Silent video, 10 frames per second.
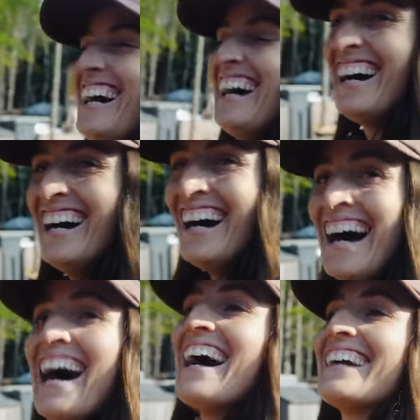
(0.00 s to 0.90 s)

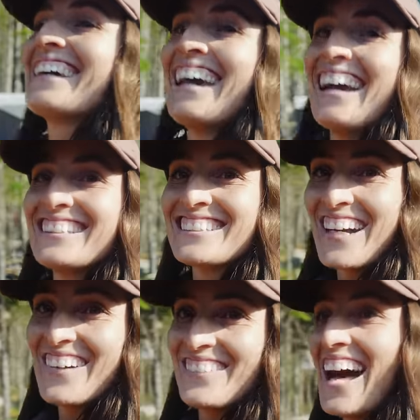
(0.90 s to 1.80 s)
I can't
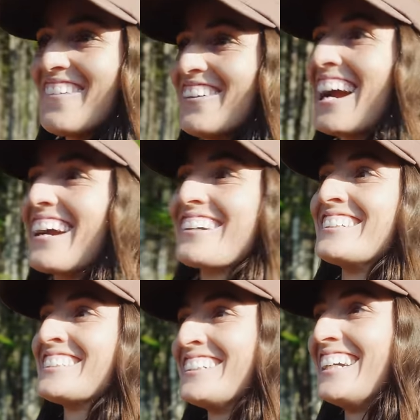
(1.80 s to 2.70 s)
stop laughing at
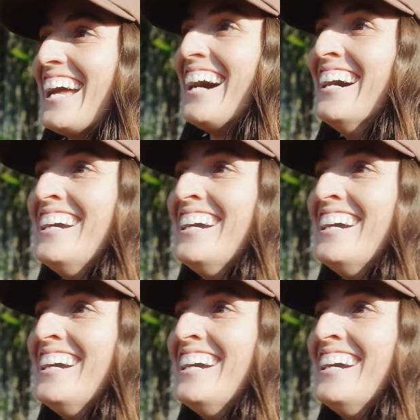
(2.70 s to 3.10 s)
Krista right now.